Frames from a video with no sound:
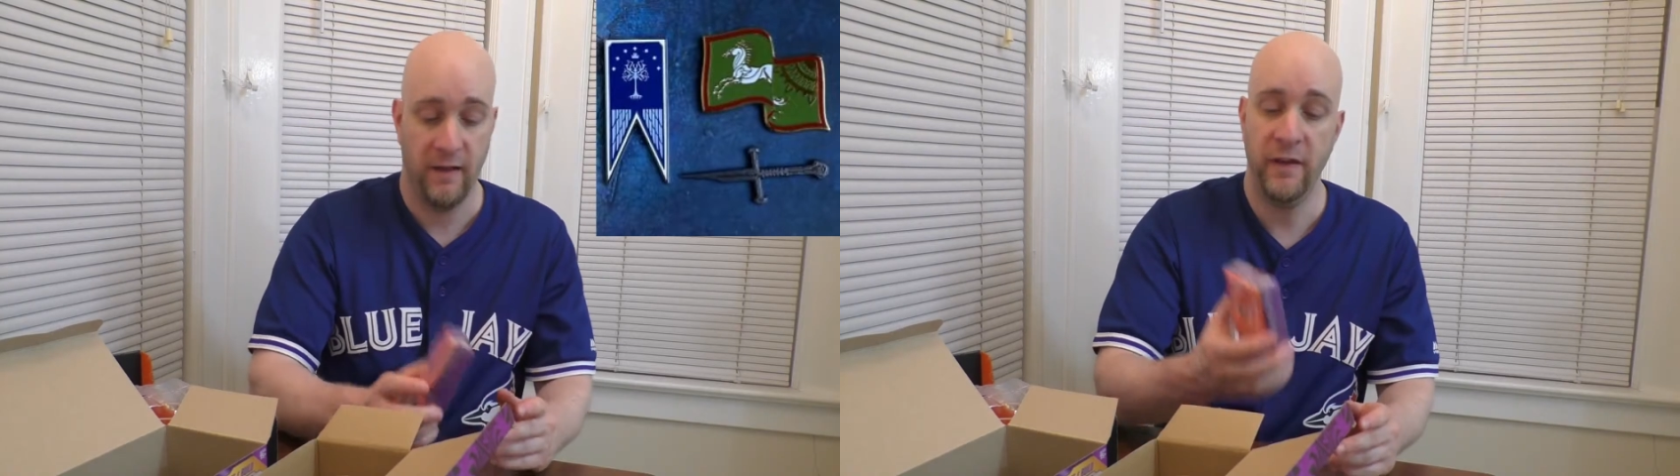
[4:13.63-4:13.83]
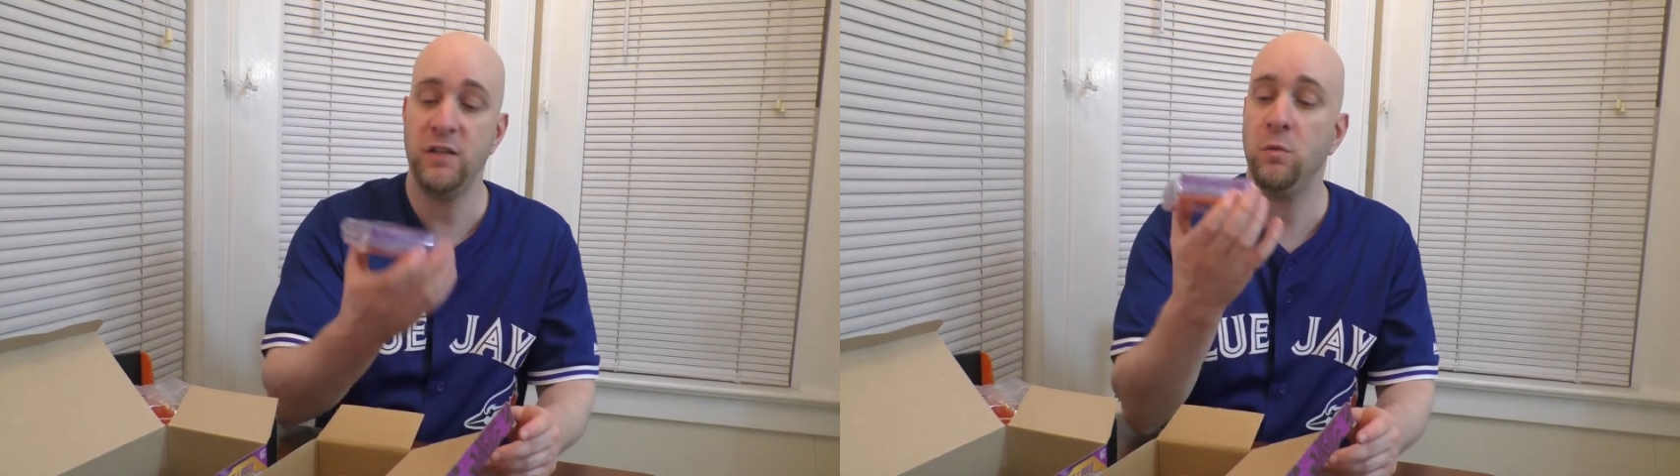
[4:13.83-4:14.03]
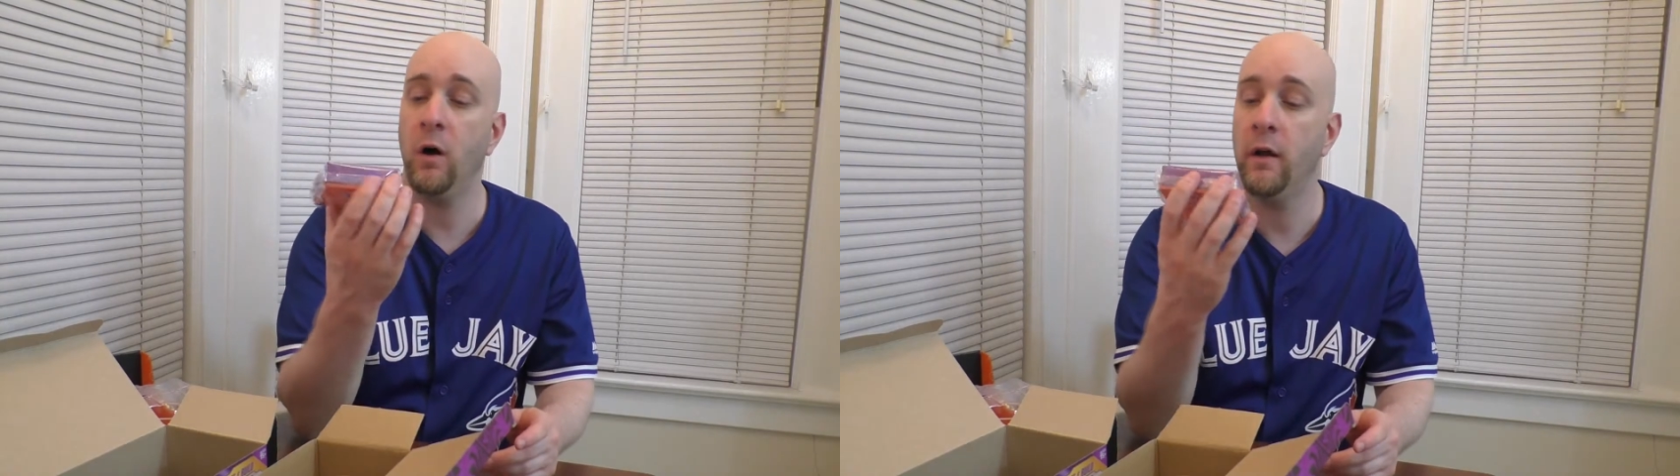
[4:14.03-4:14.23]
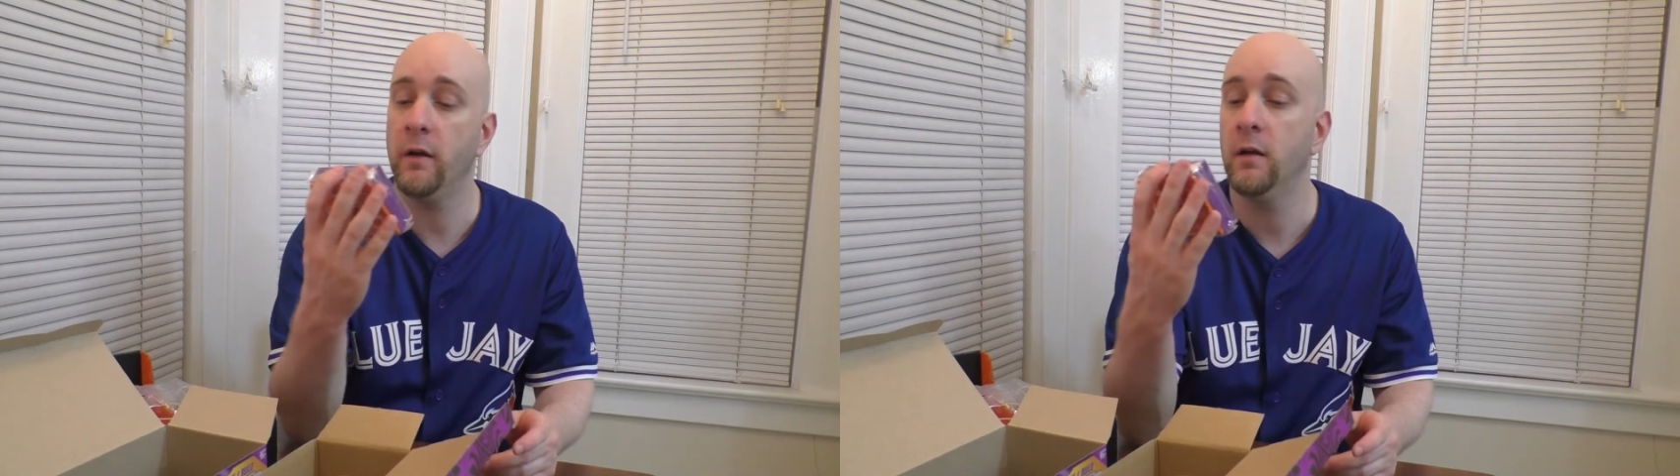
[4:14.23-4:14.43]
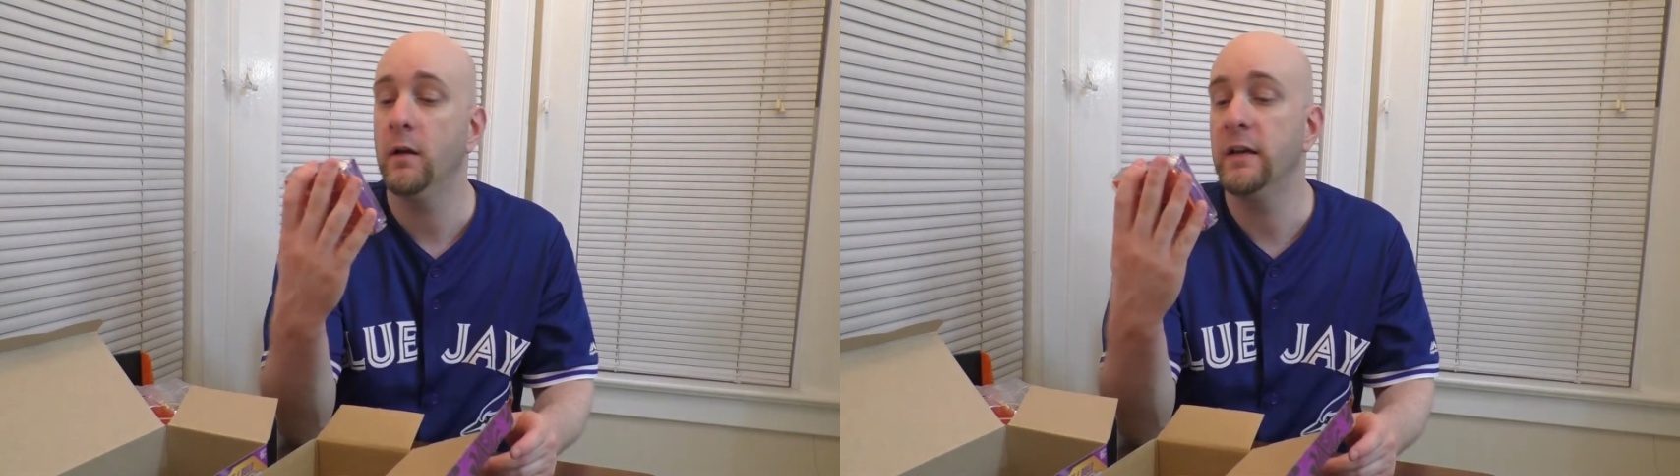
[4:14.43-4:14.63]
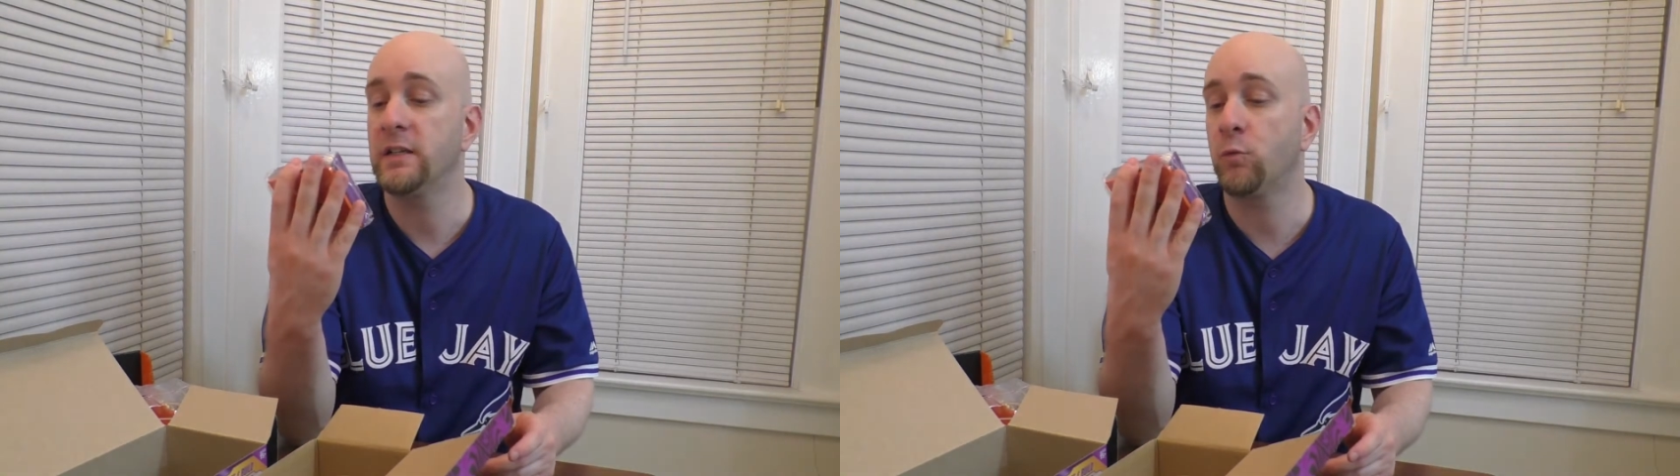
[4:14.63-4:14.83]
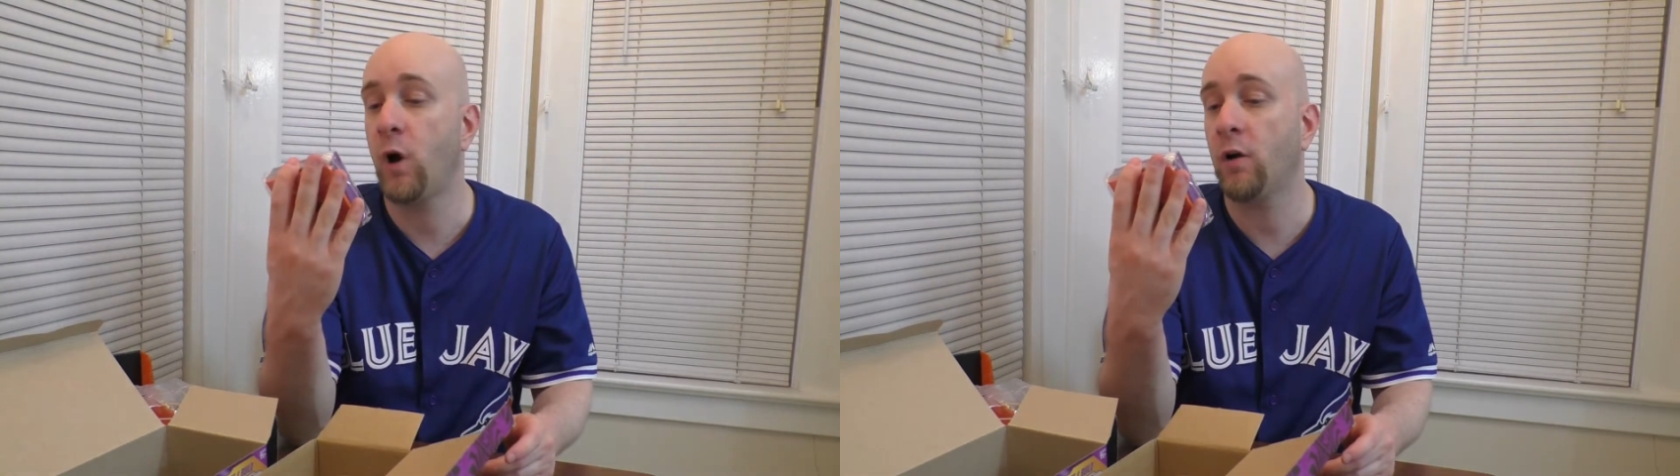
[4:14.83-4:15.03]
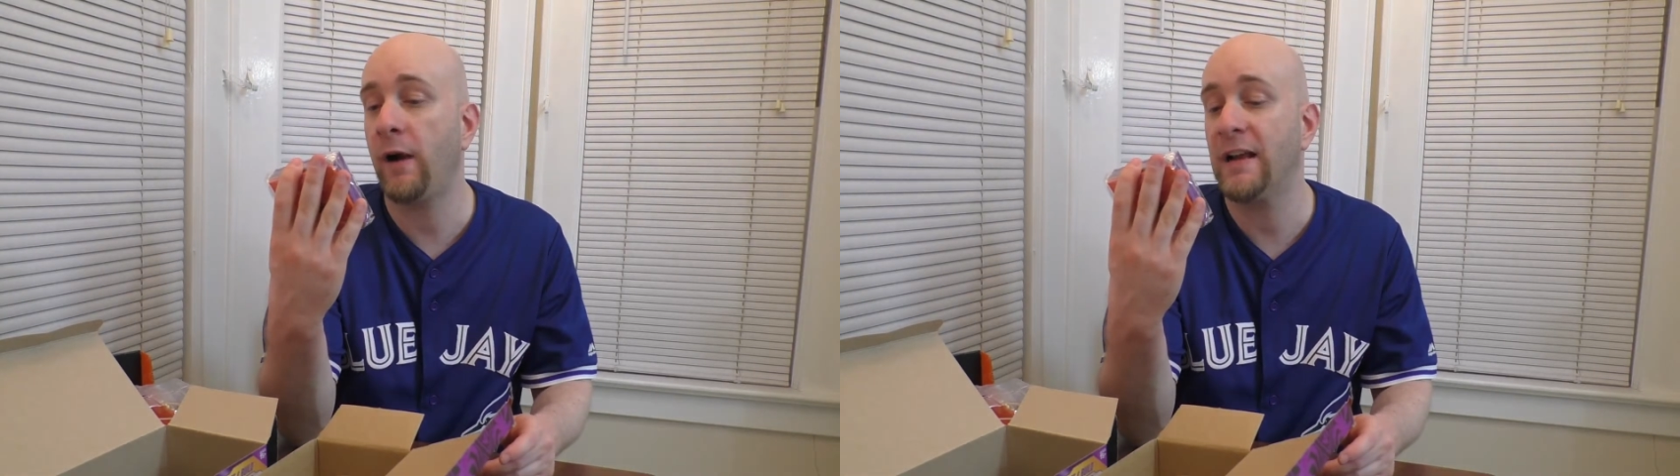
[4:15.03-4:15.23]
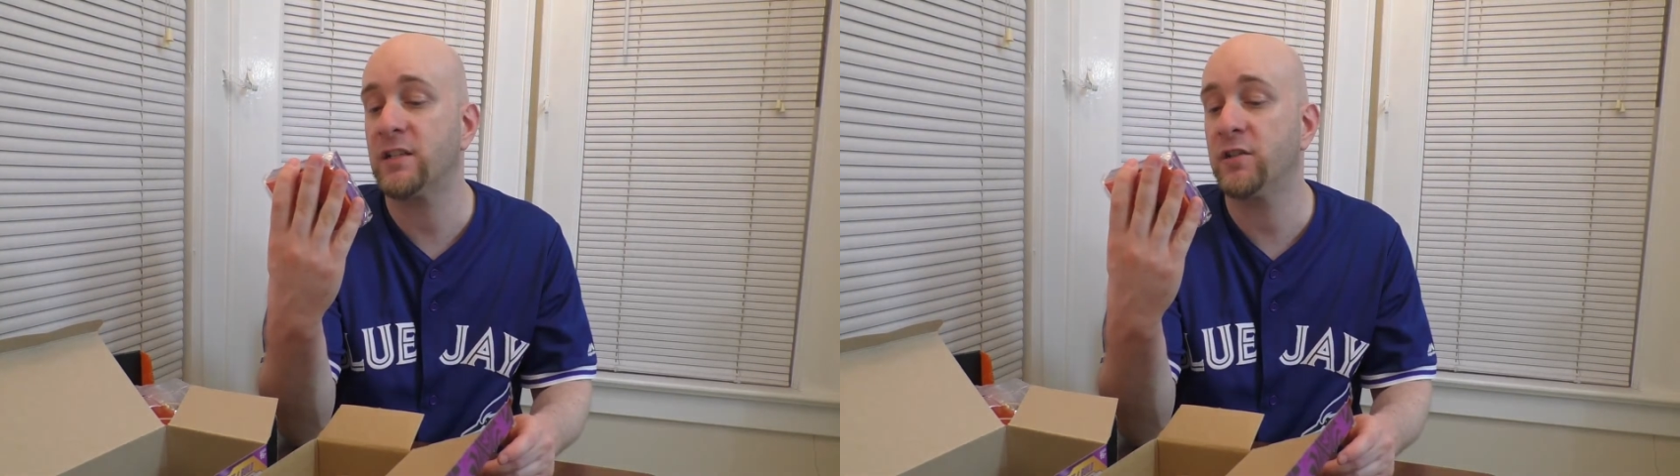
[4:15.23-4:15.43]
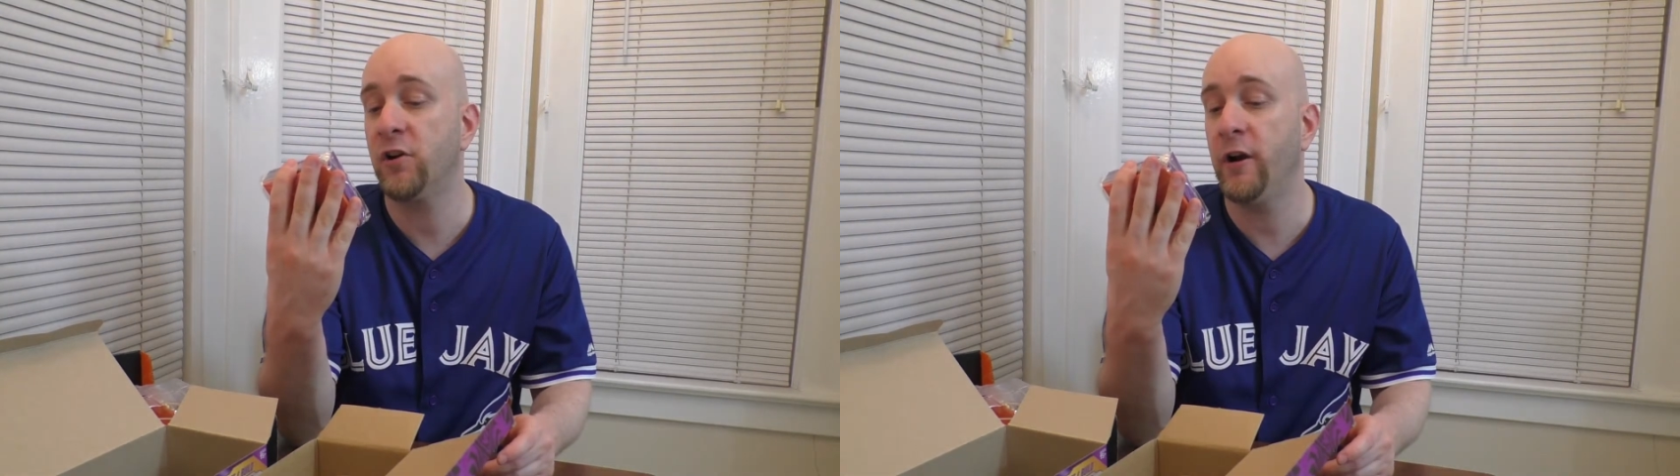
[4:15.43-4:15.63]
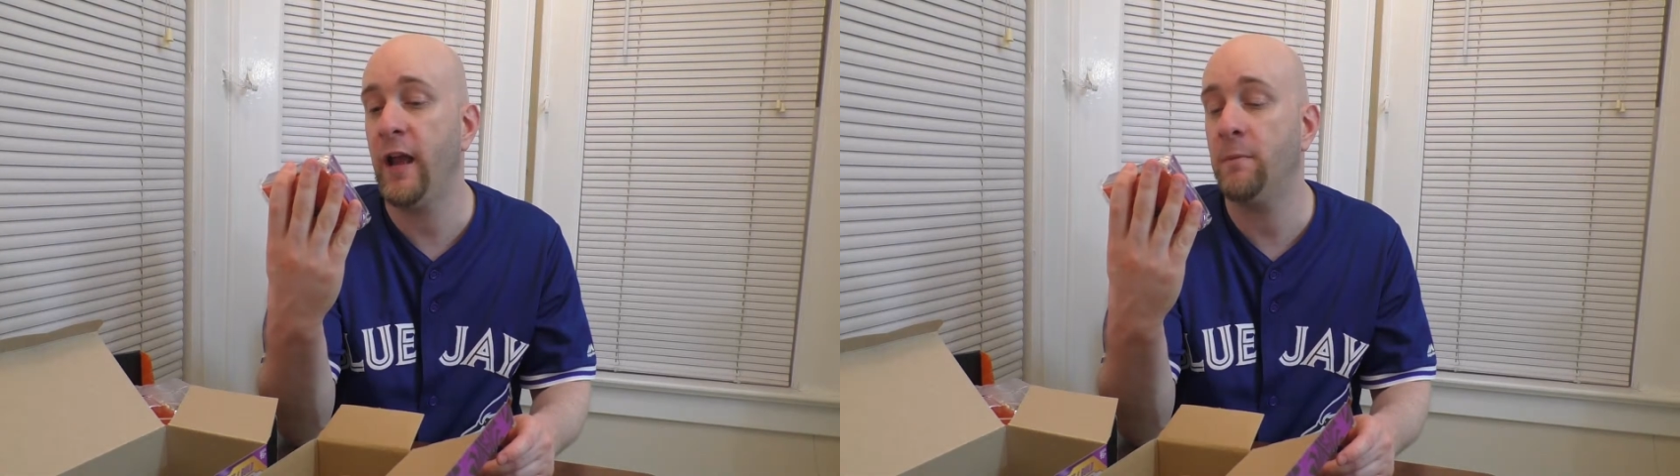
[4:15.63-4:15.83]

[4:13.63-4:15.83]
This one is a Rugrats 30,